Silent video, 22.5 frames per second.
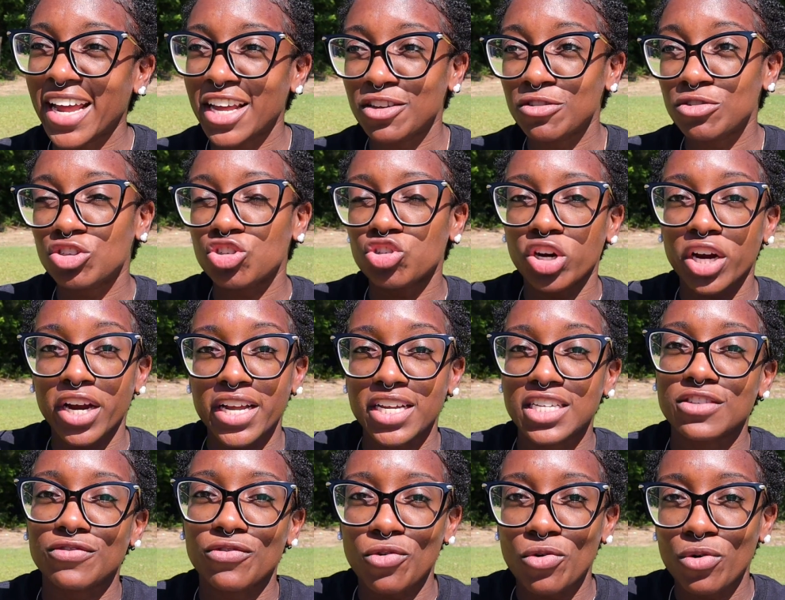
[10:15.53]
You
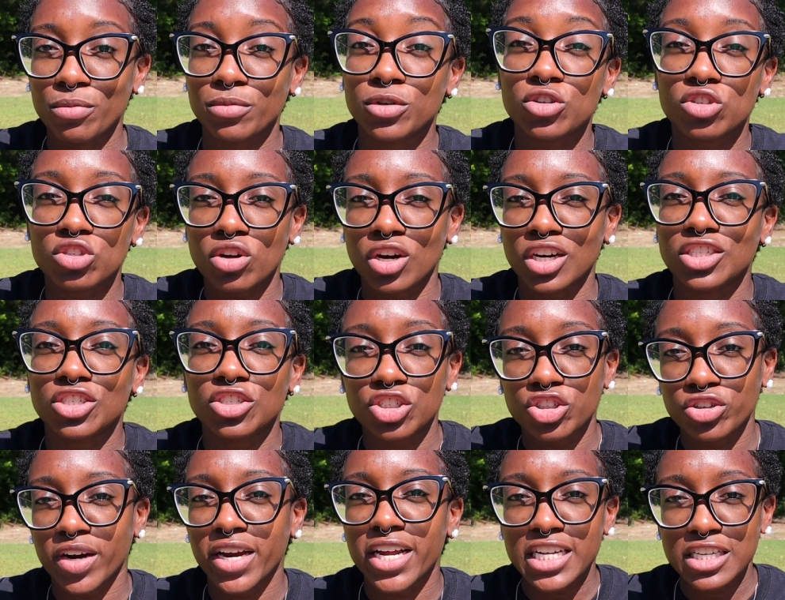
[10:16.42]
transform. You start to
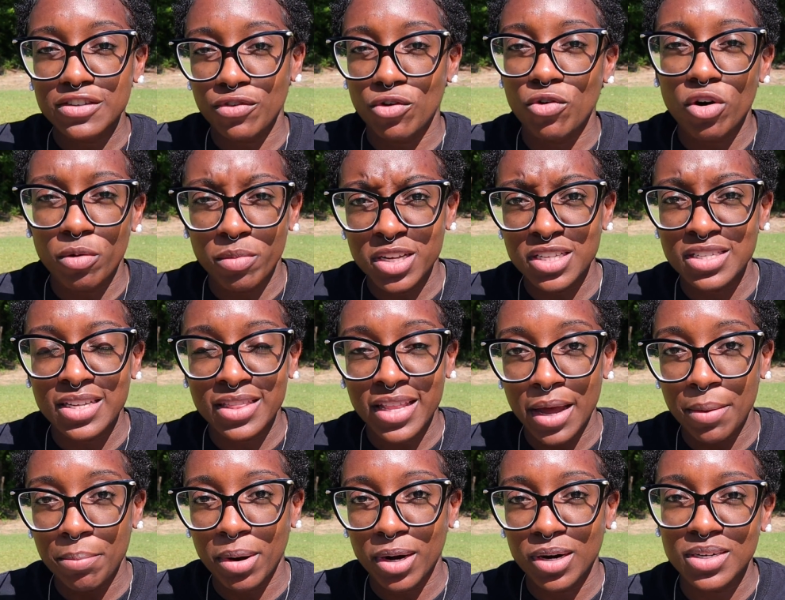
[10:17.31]
transform into
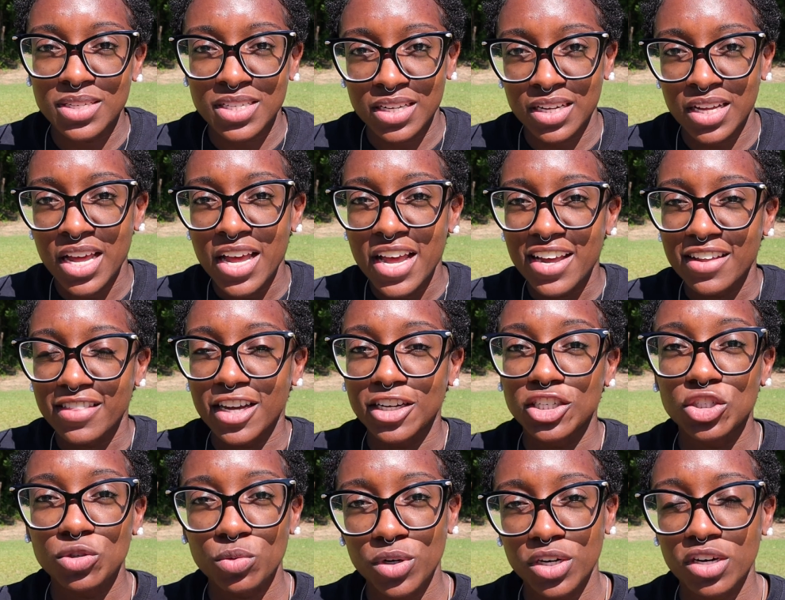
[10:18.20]
that person
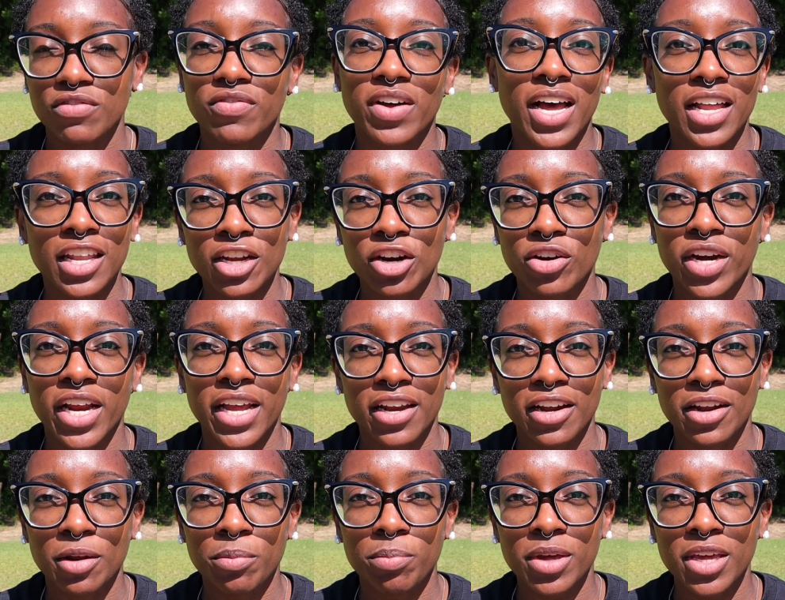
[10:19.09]
that you were divinely
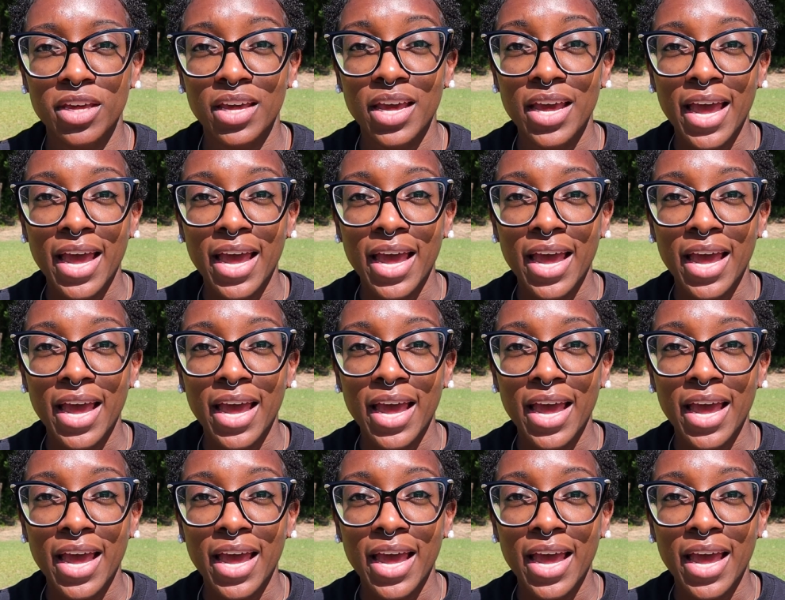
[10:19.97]
created to be.